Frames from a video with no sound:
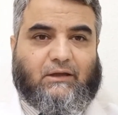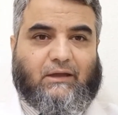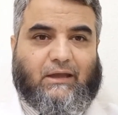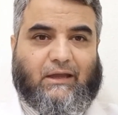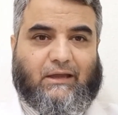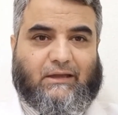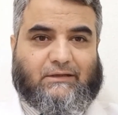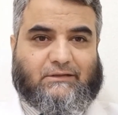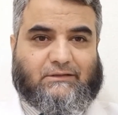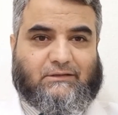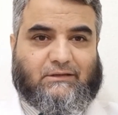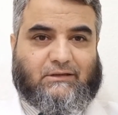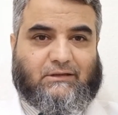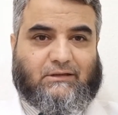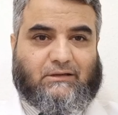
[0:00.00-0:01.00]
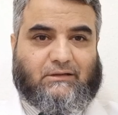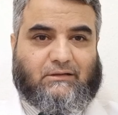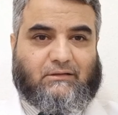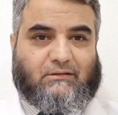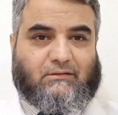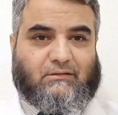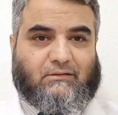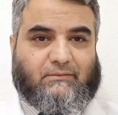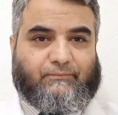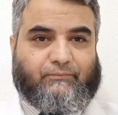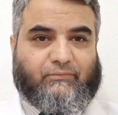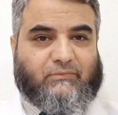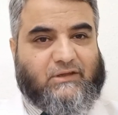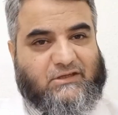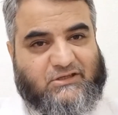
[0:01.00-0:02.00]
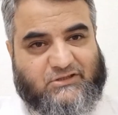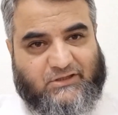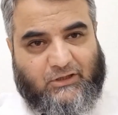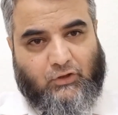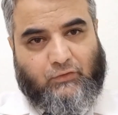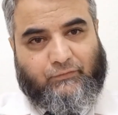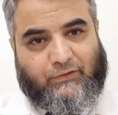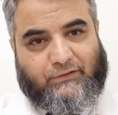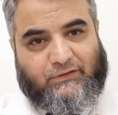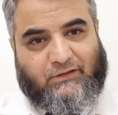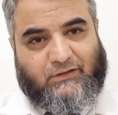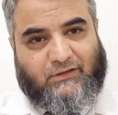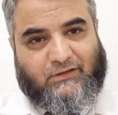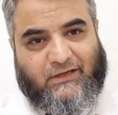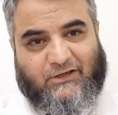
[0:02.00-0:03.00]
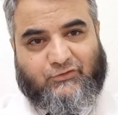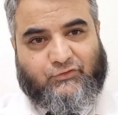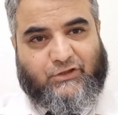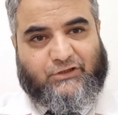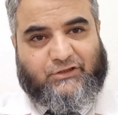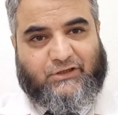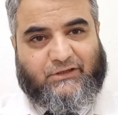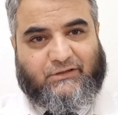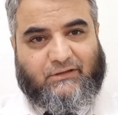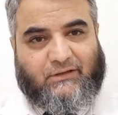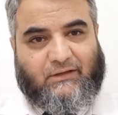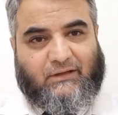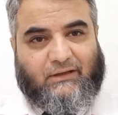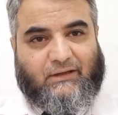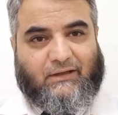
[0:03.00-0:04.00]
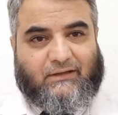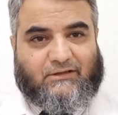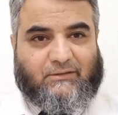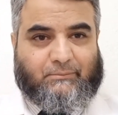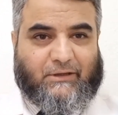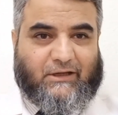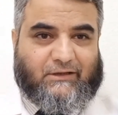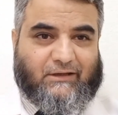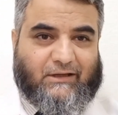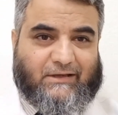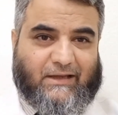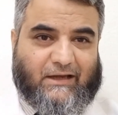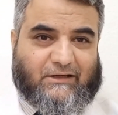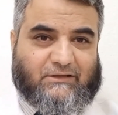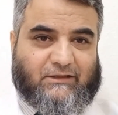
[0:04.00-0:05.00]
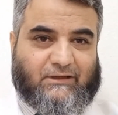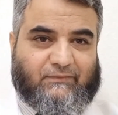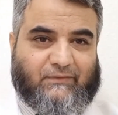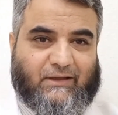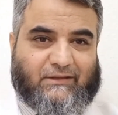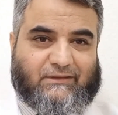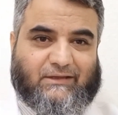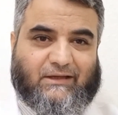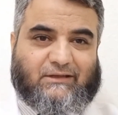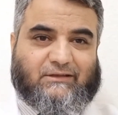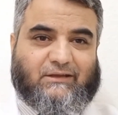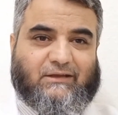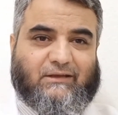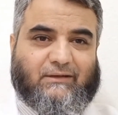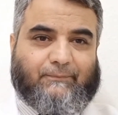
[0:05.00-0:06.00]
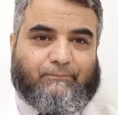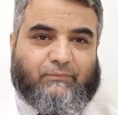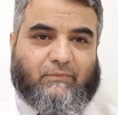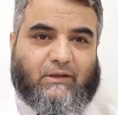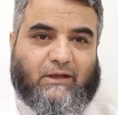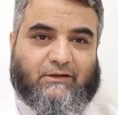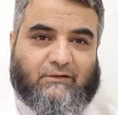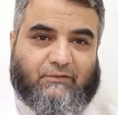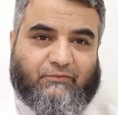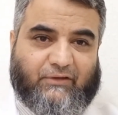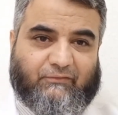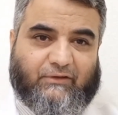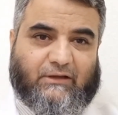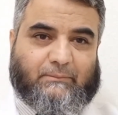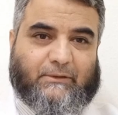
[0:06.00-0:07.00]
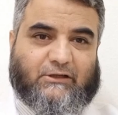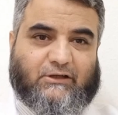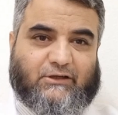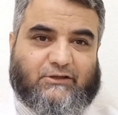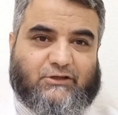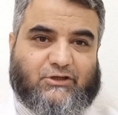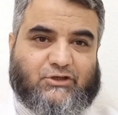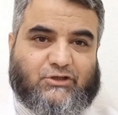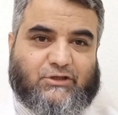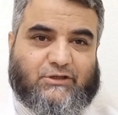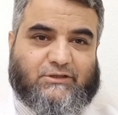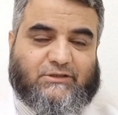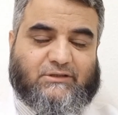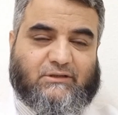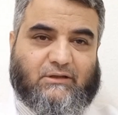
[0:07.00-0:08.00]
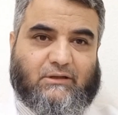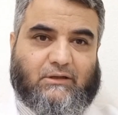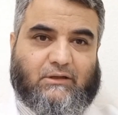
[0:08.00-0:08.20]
and they stay over there, get treated, remain inactive, and then they, under favorable conditions,